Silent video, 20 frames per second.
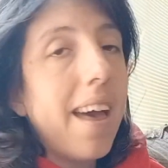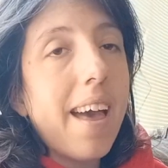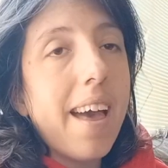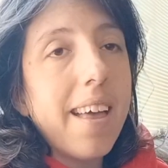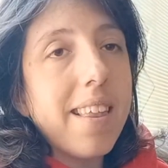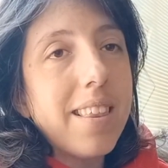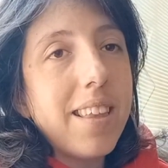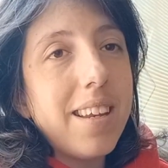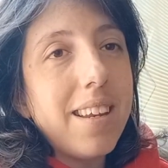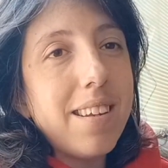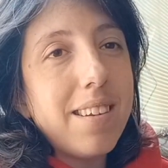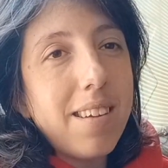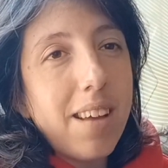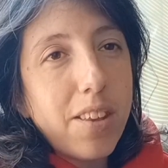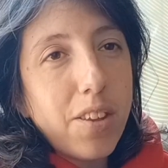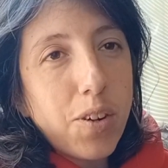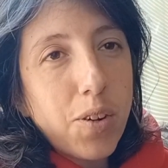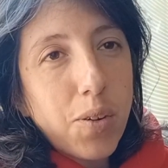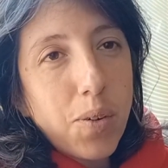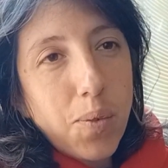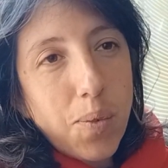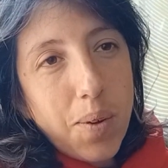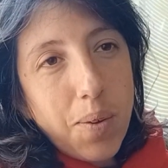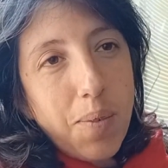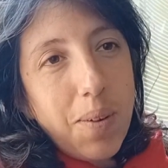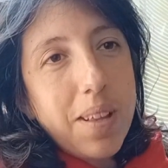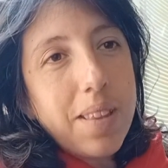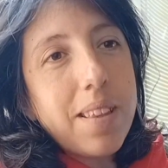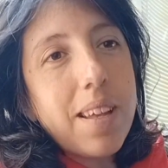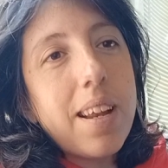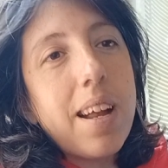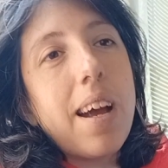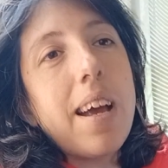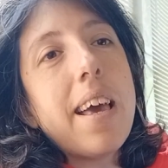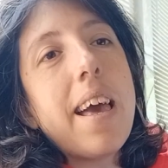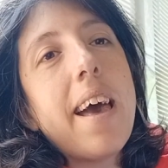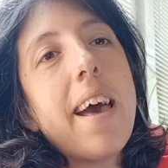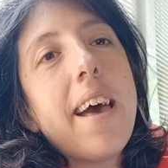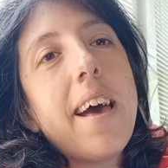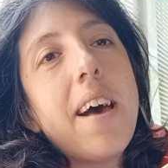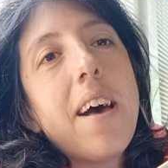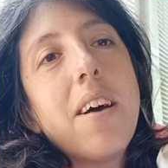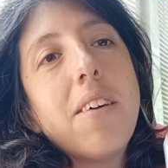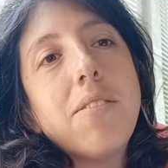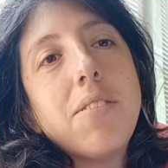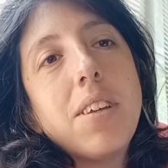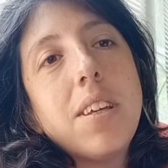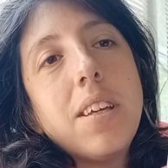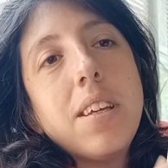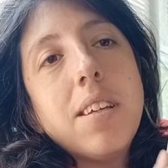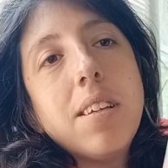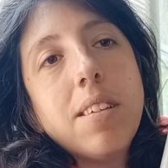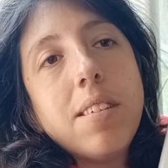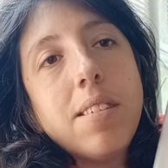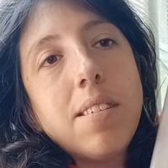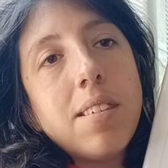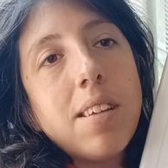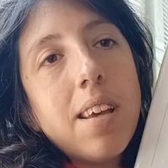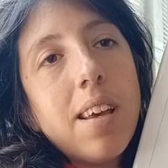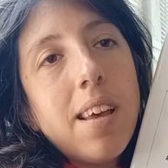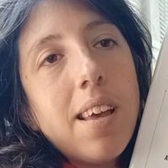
And then another reread that I have is